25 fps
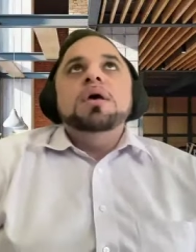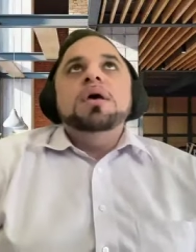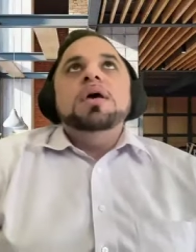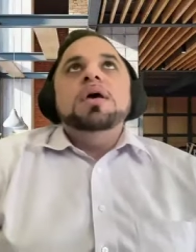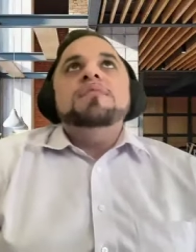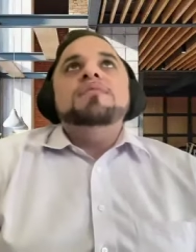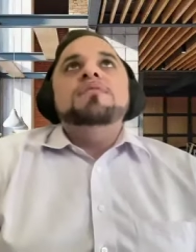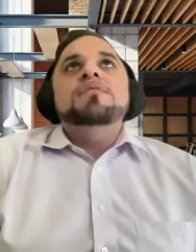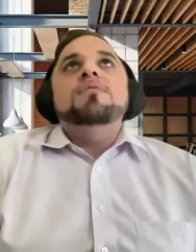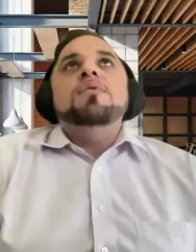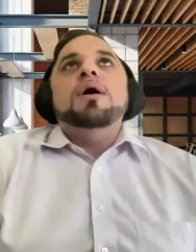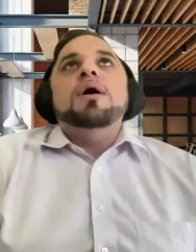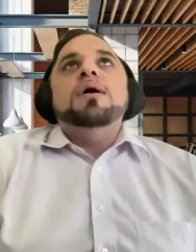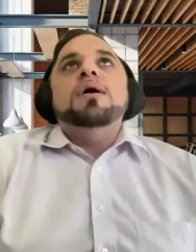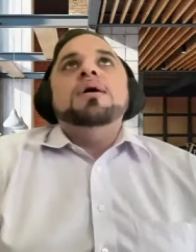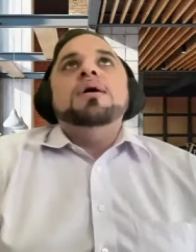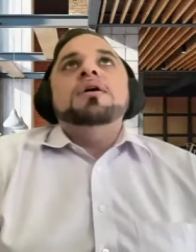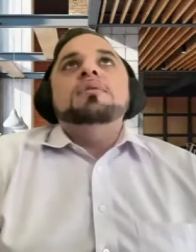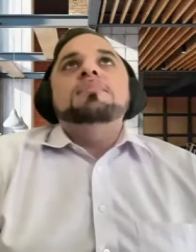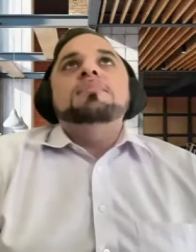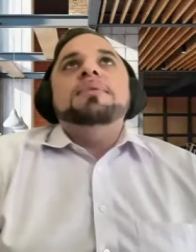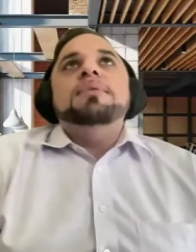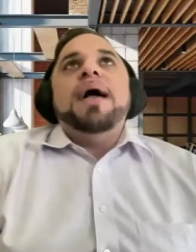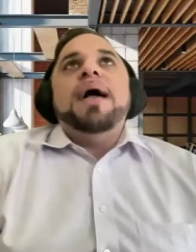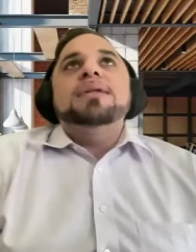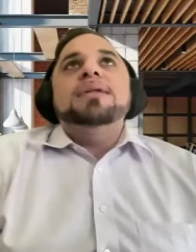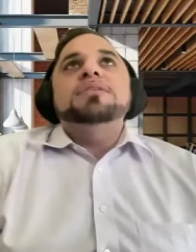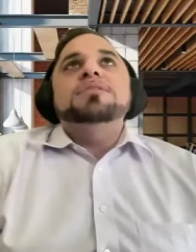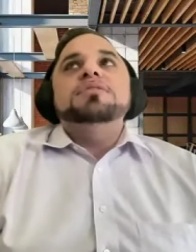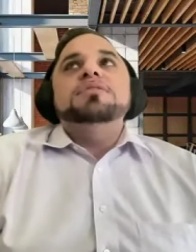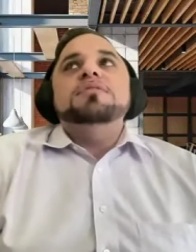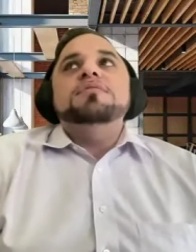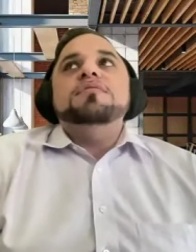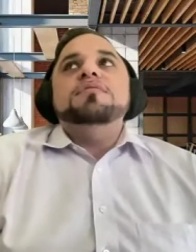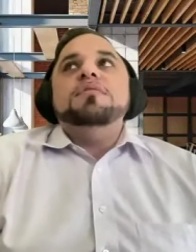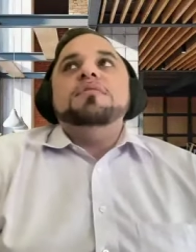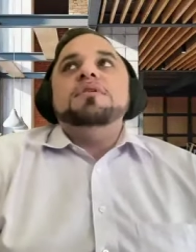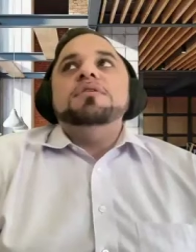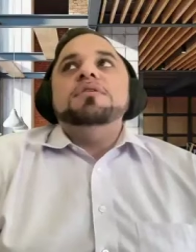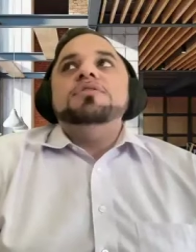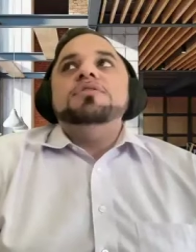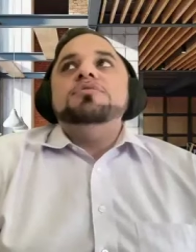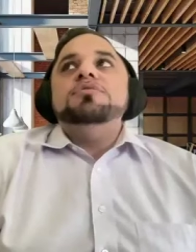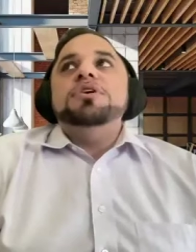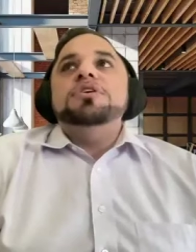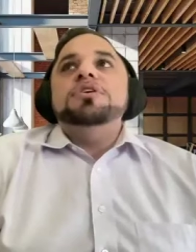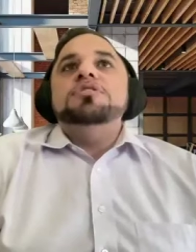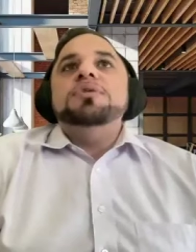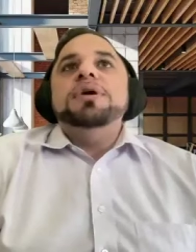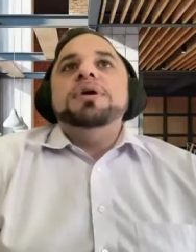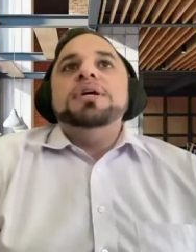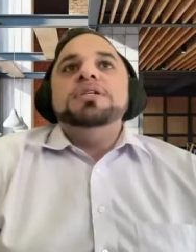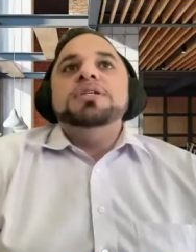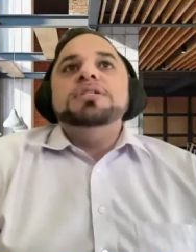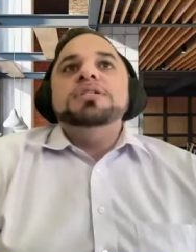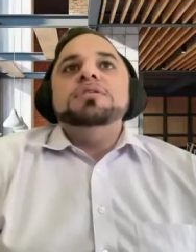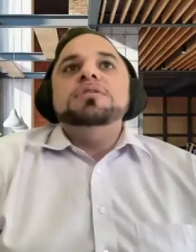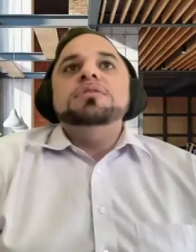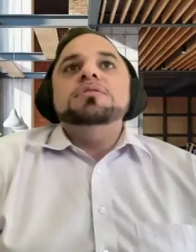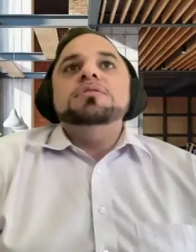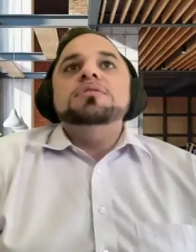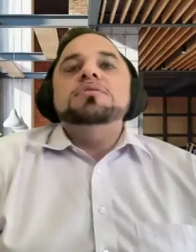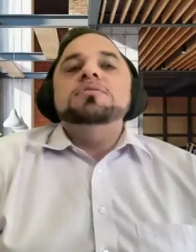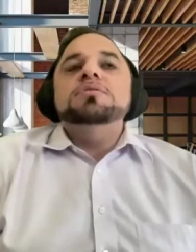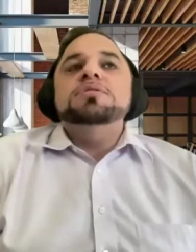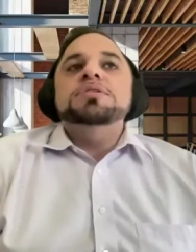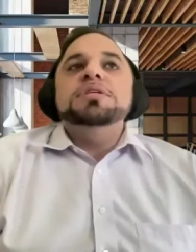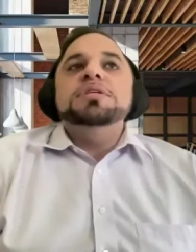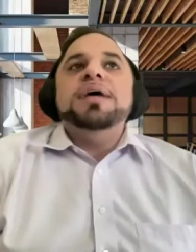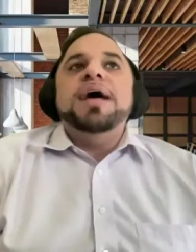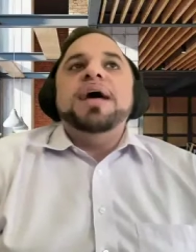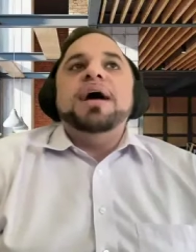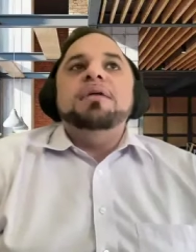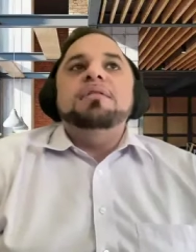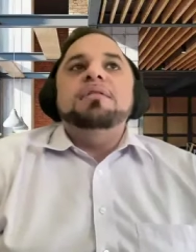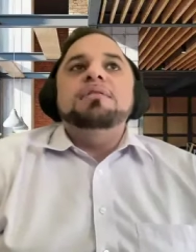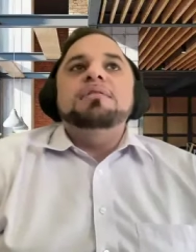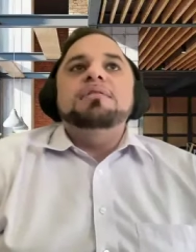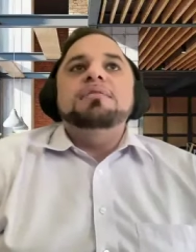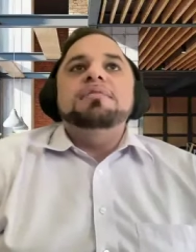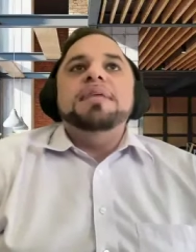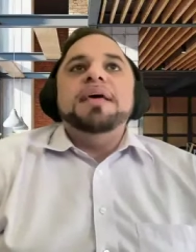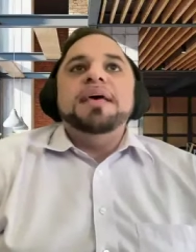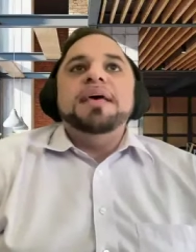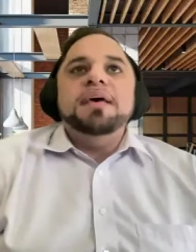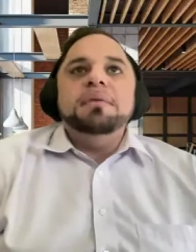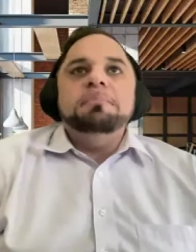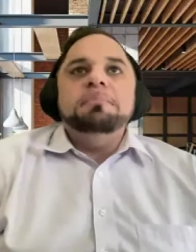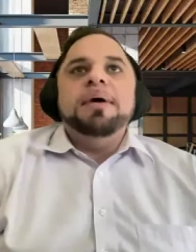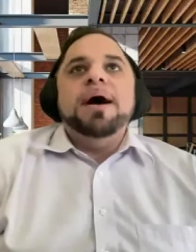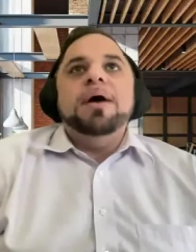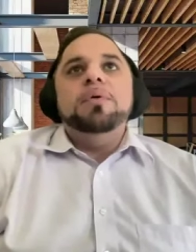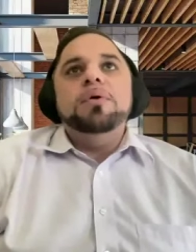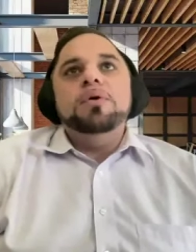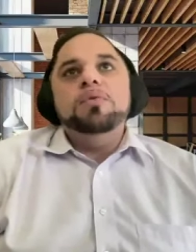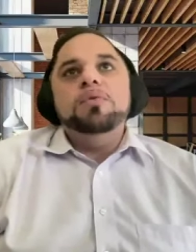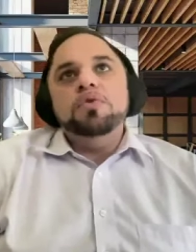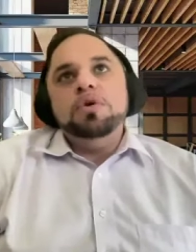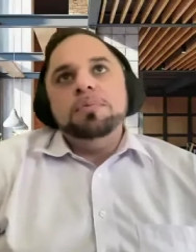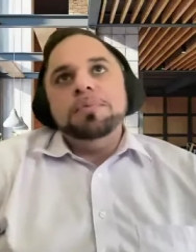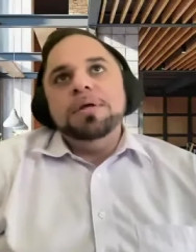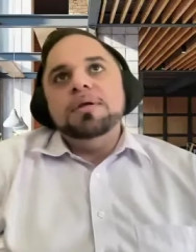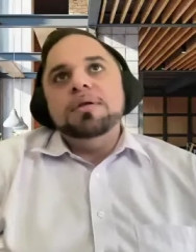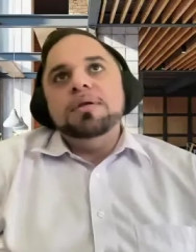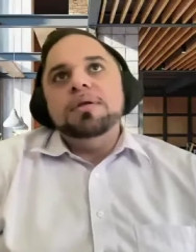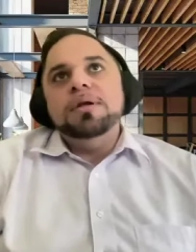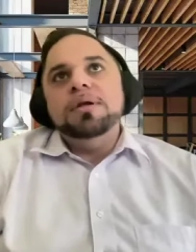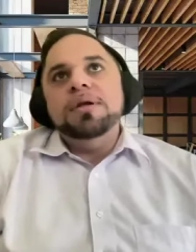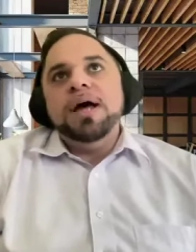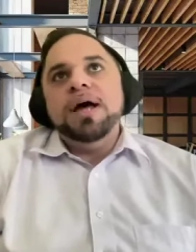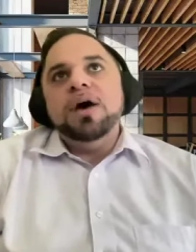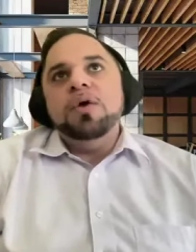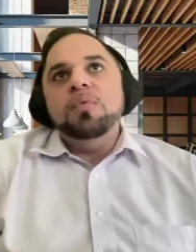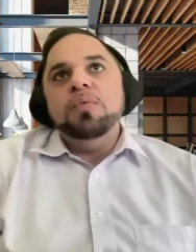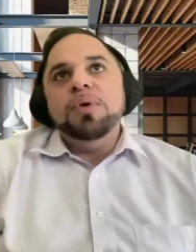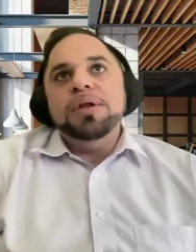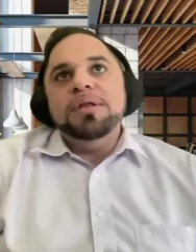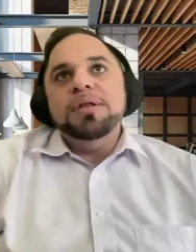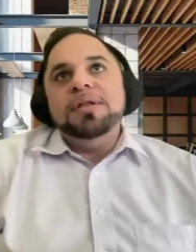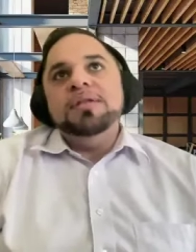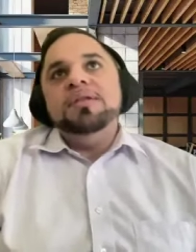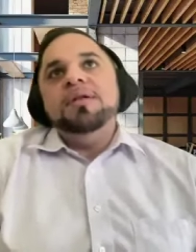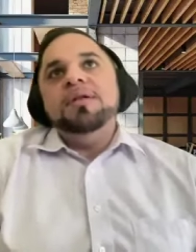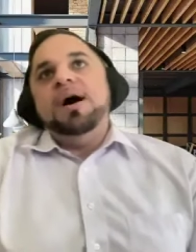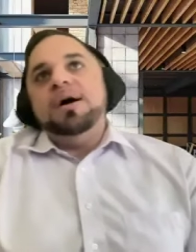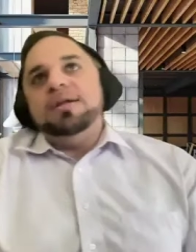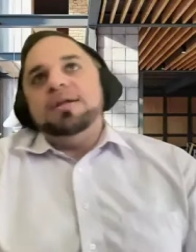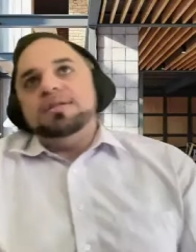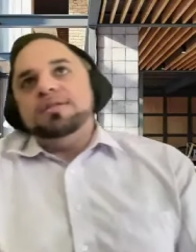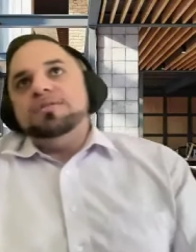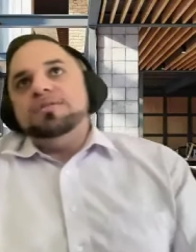if you are going to go back to the first generations, you see how they empowered women and how we yeah. did not.